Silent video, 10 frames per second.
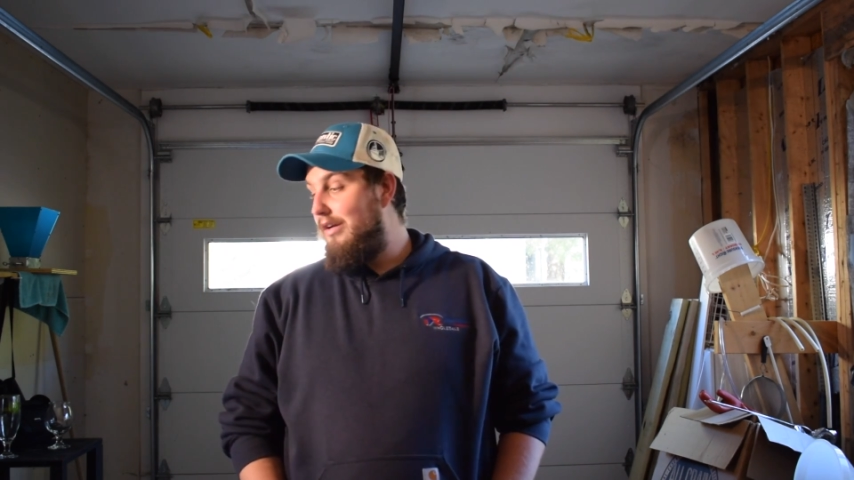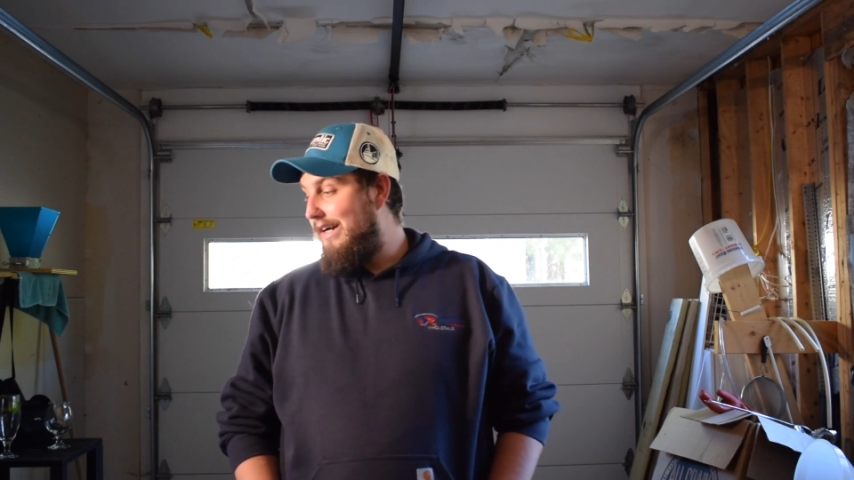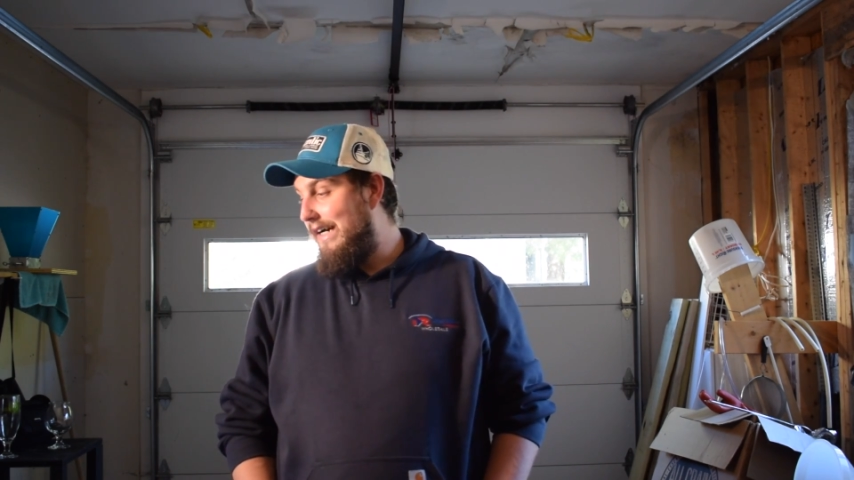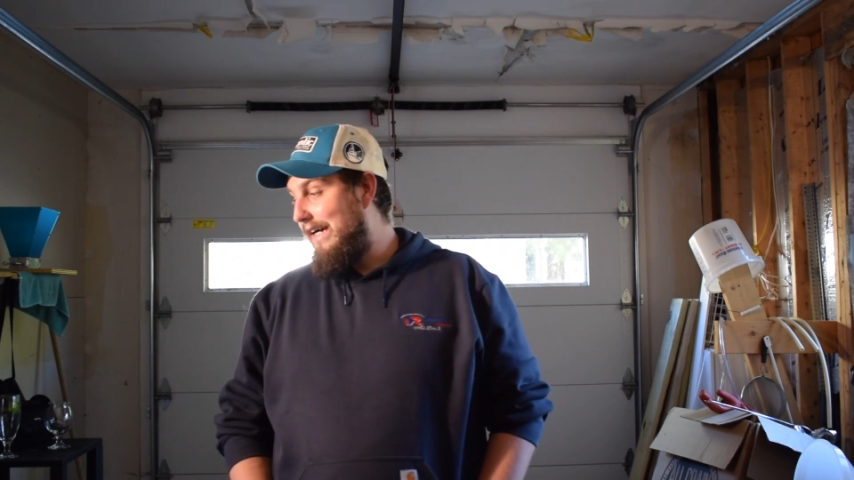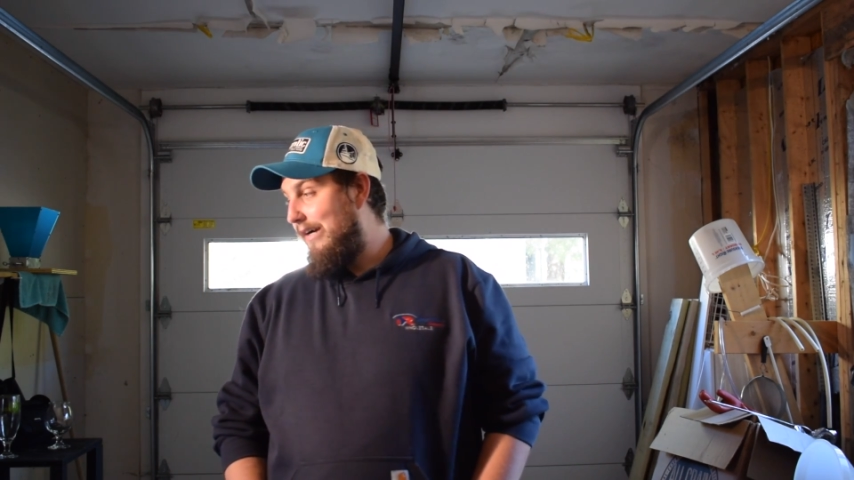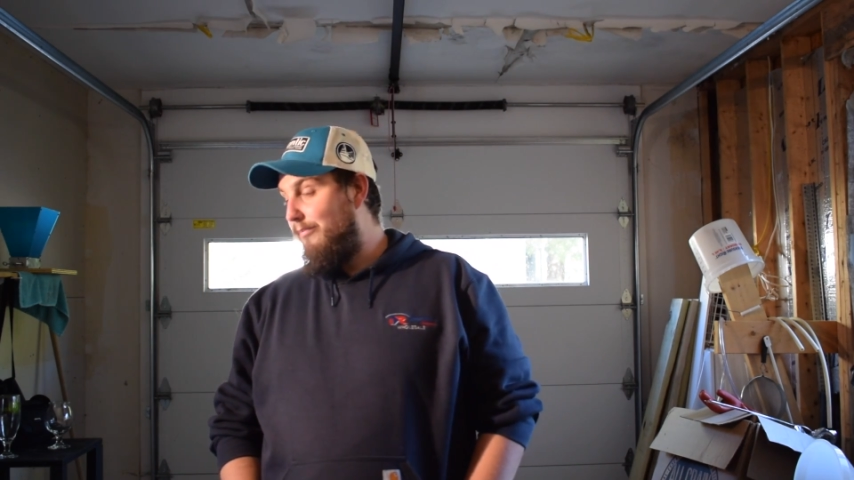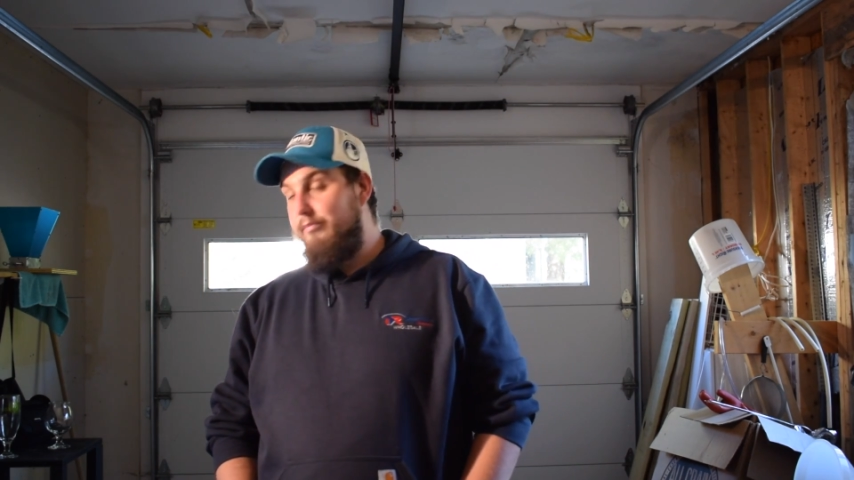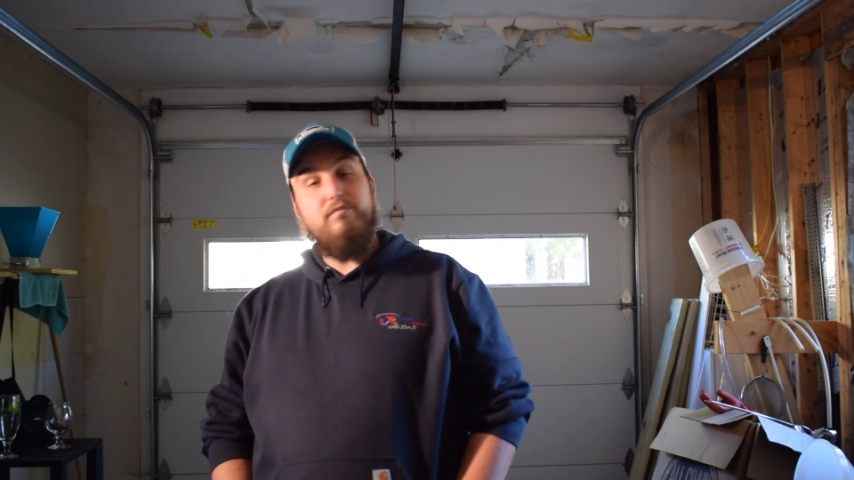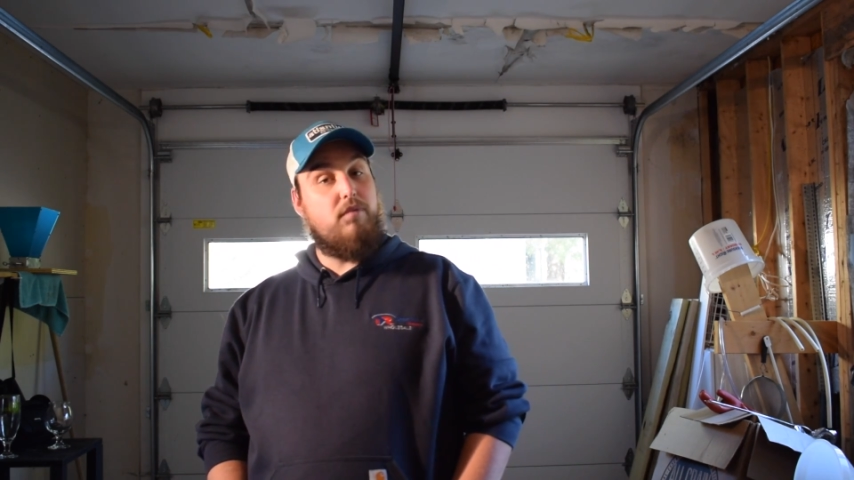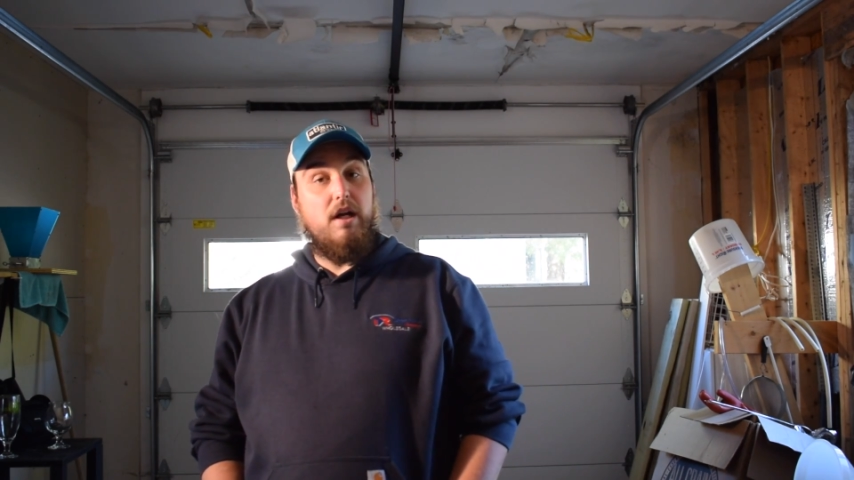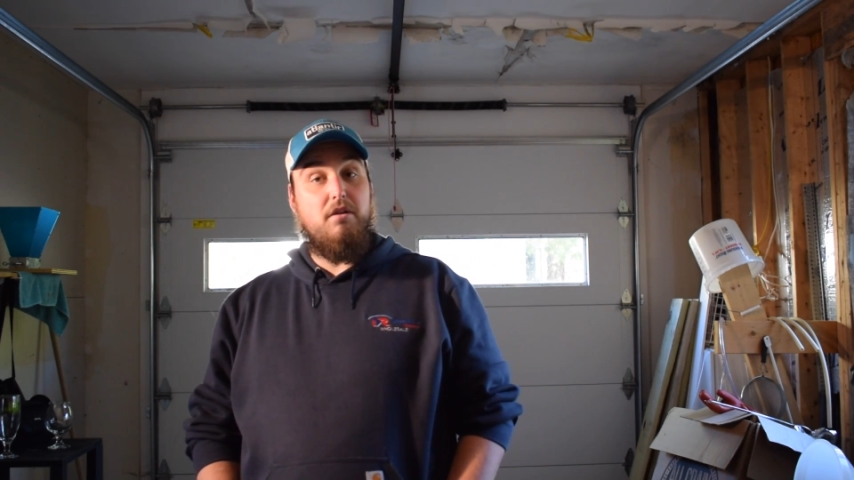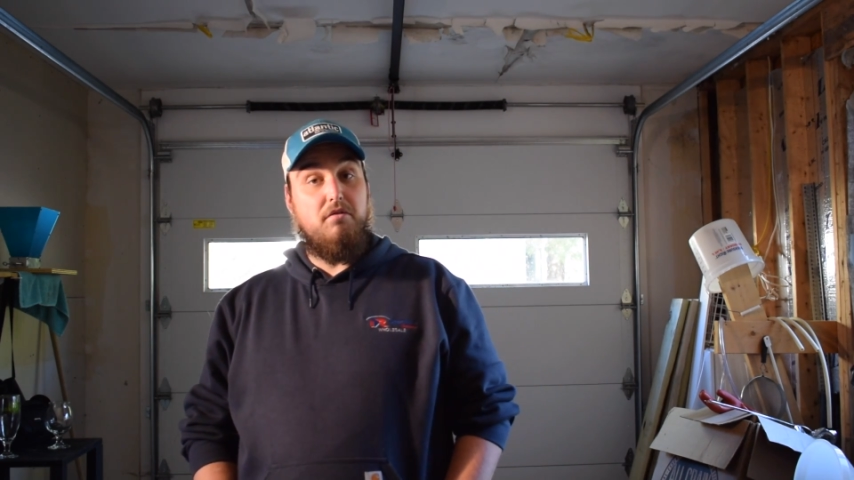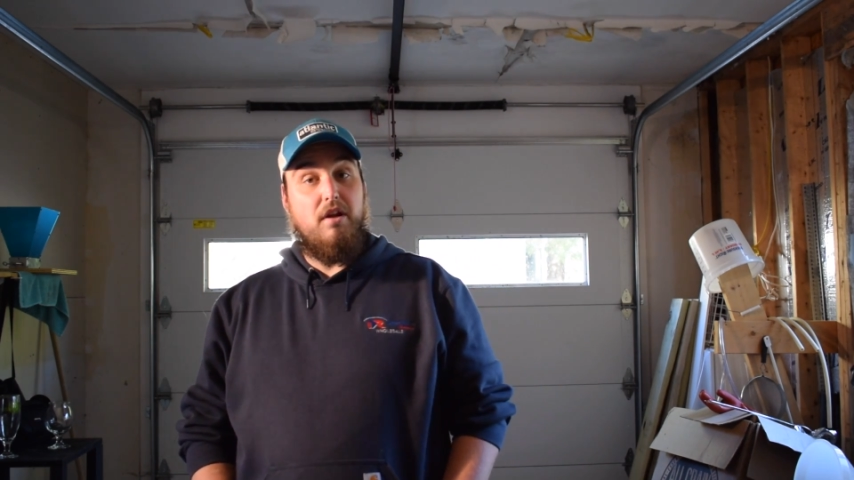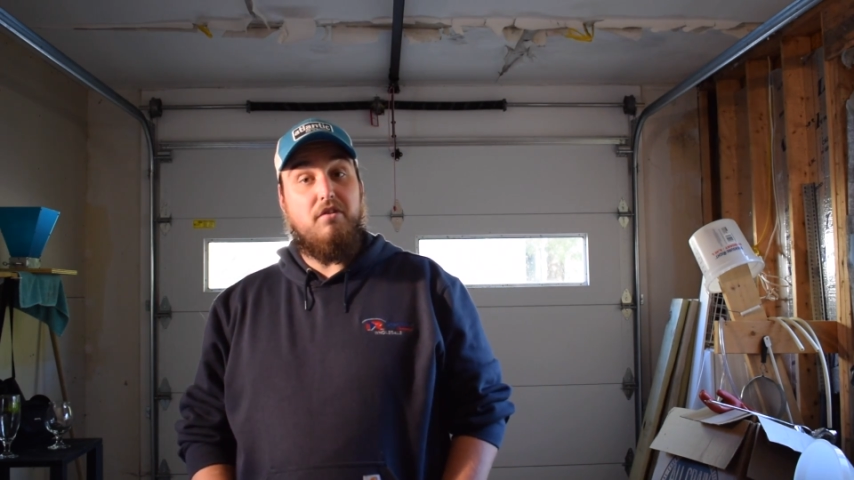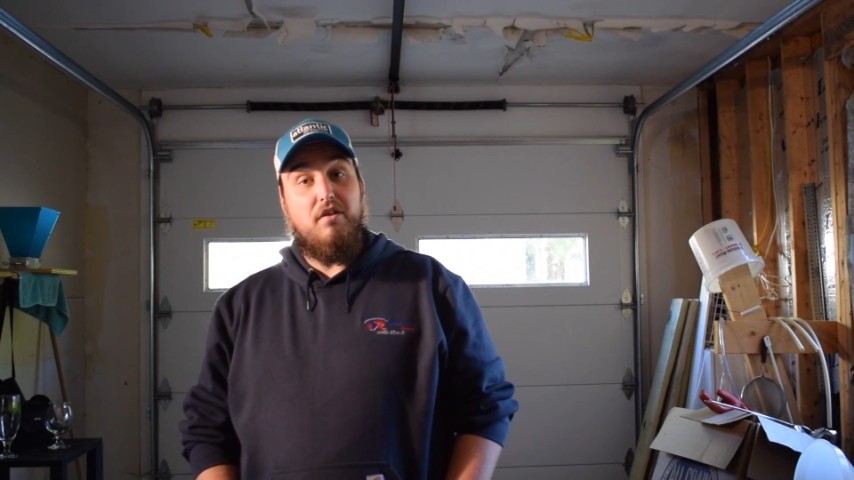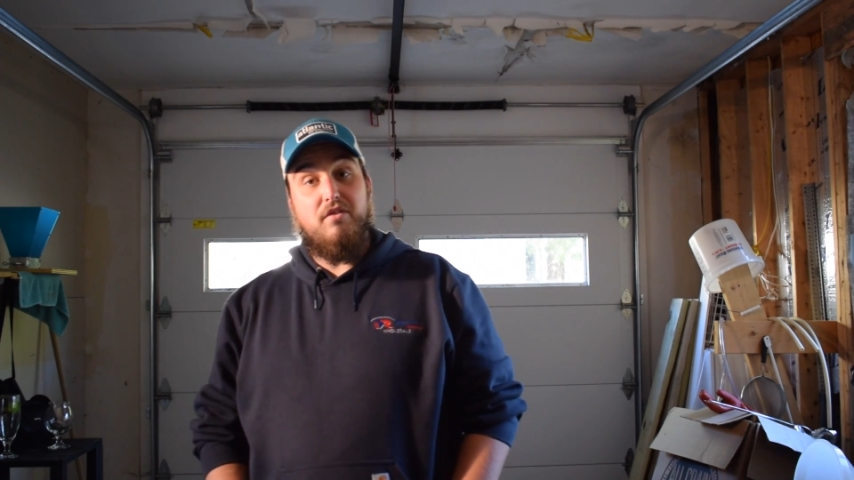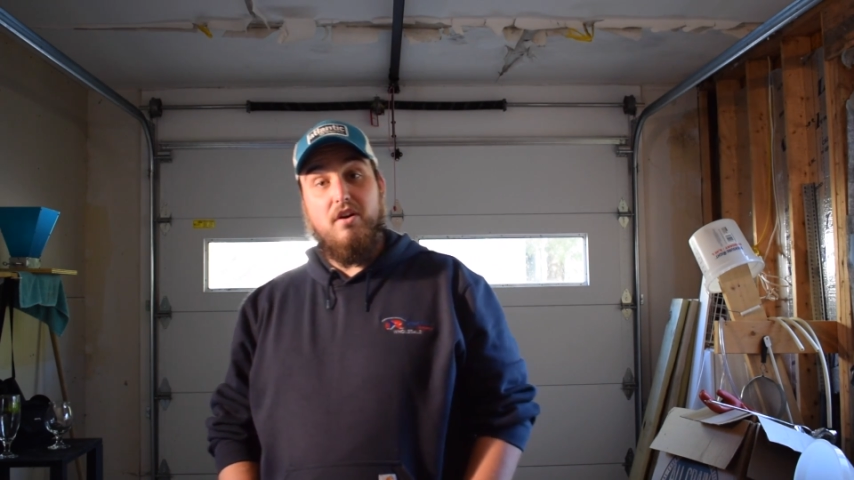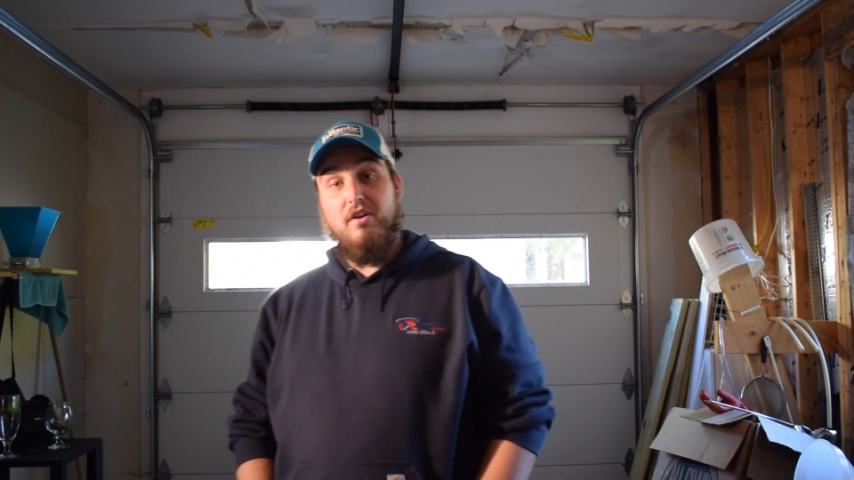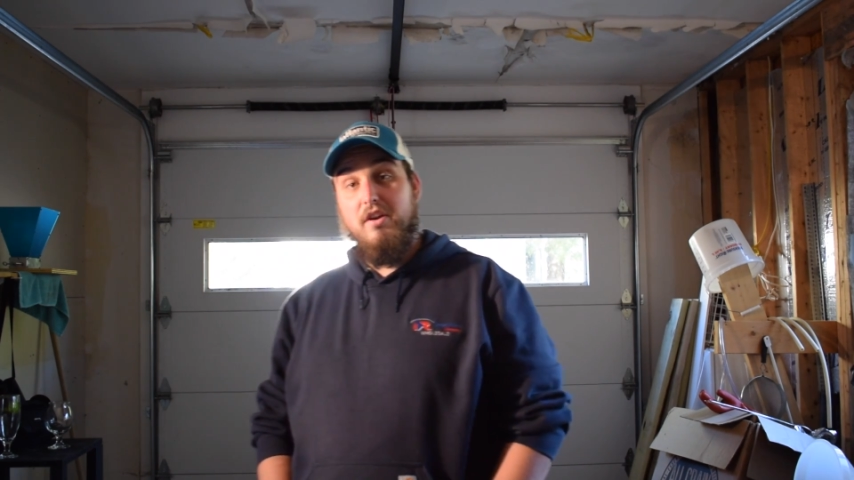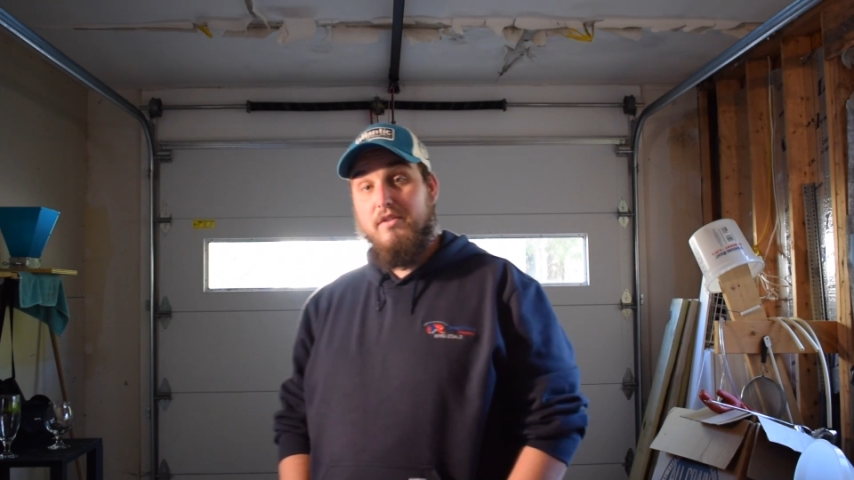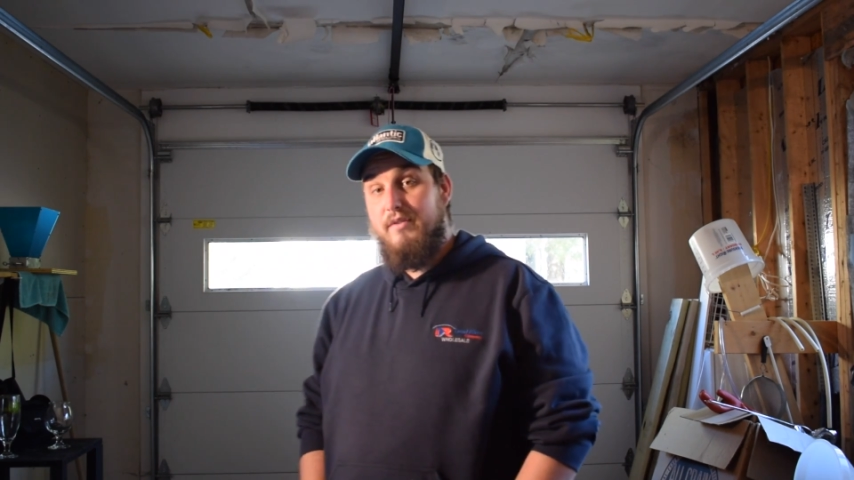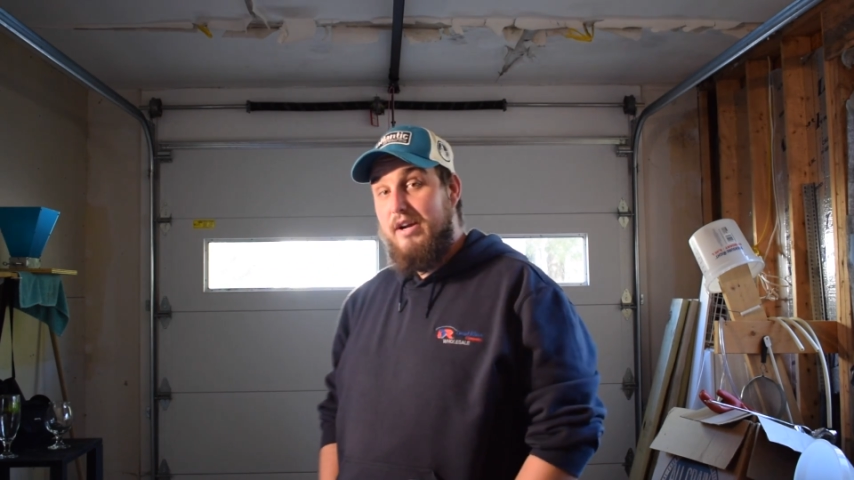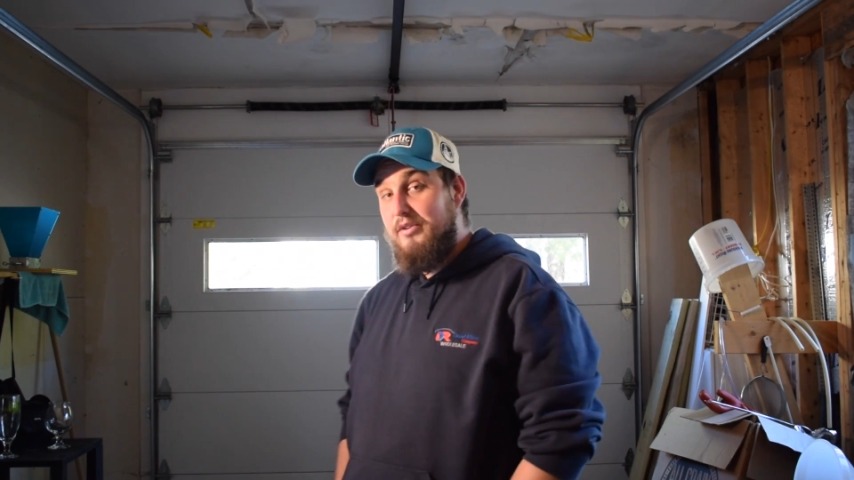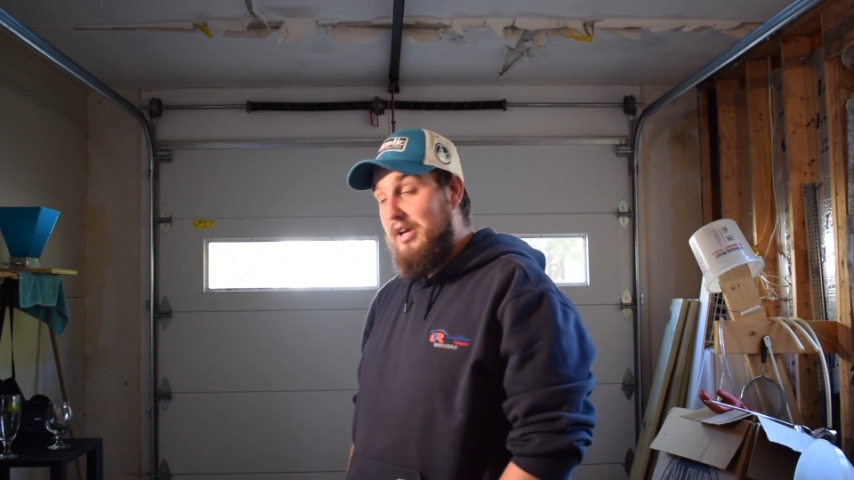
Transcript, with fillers: Um, but let's get started on the final